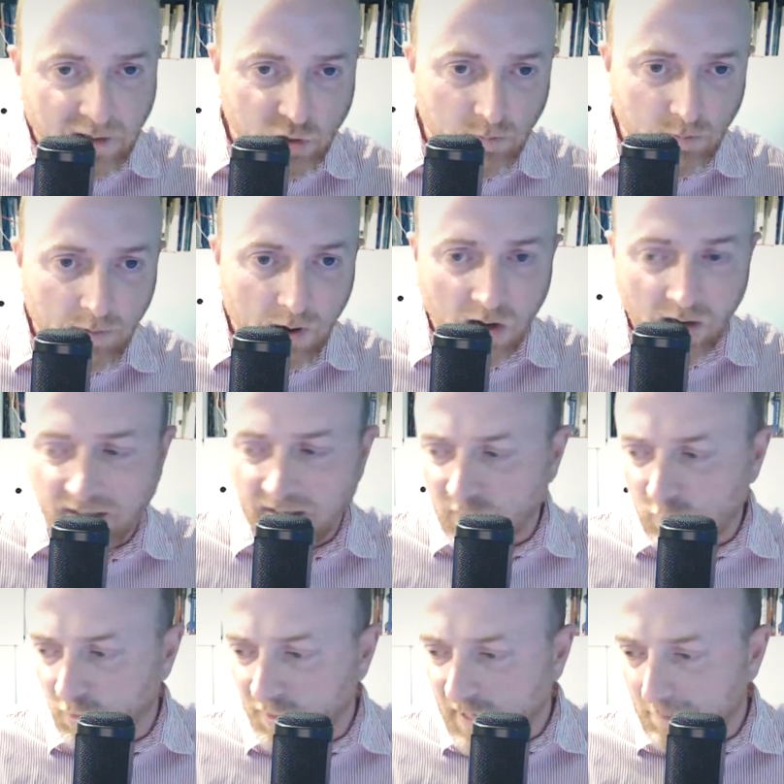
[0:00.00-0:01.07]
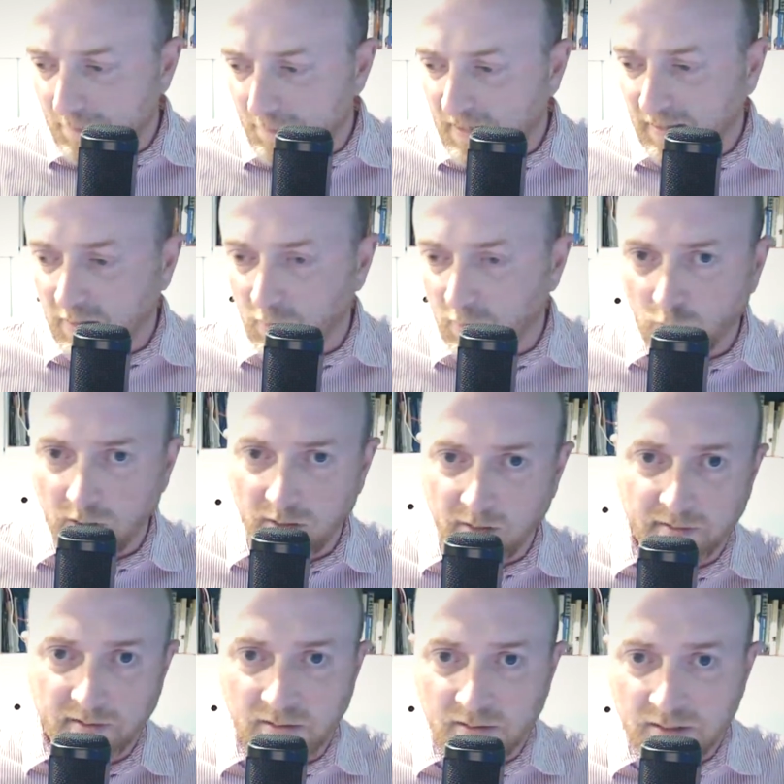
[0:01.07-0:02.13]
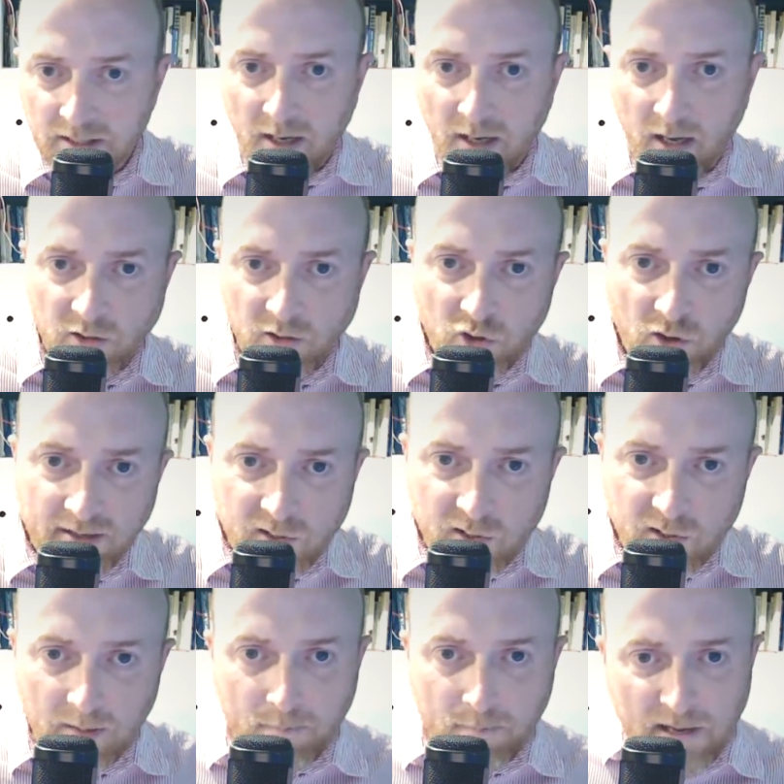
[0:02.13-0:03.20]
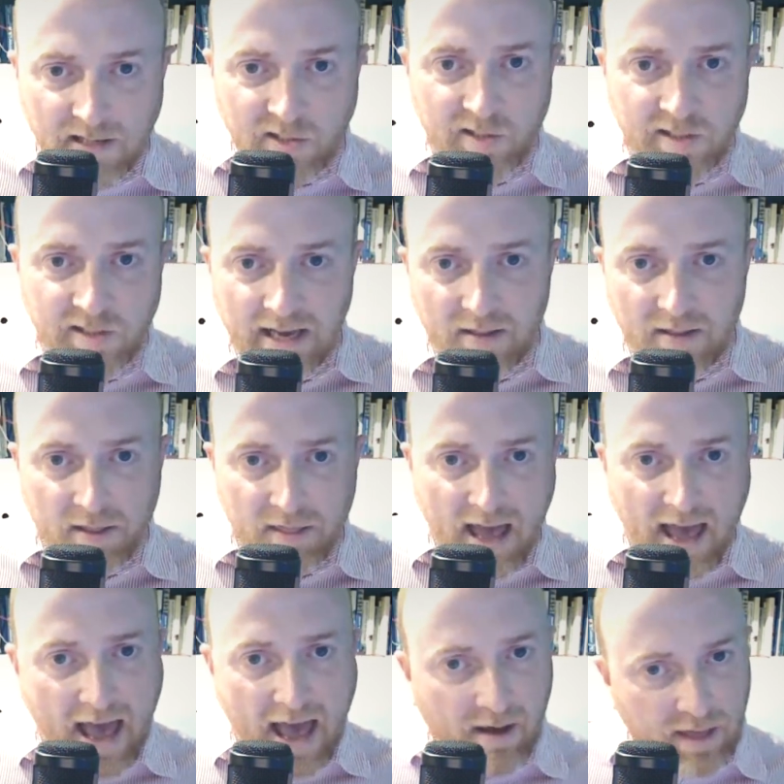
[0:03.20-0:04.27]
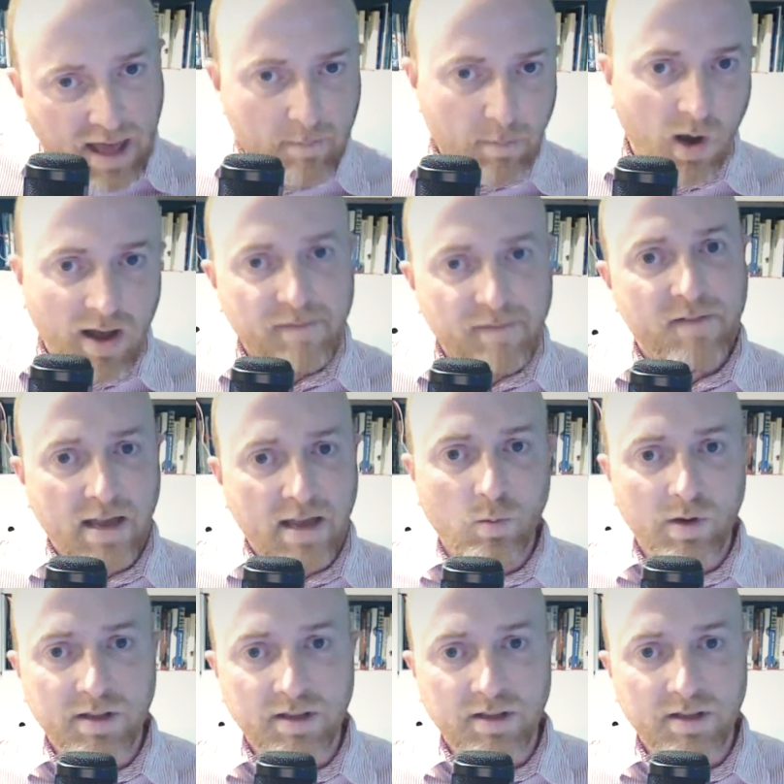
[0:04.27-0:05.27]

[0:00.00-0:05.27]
markets, what's happening in the world, and trying to sort of piece together how that might fit with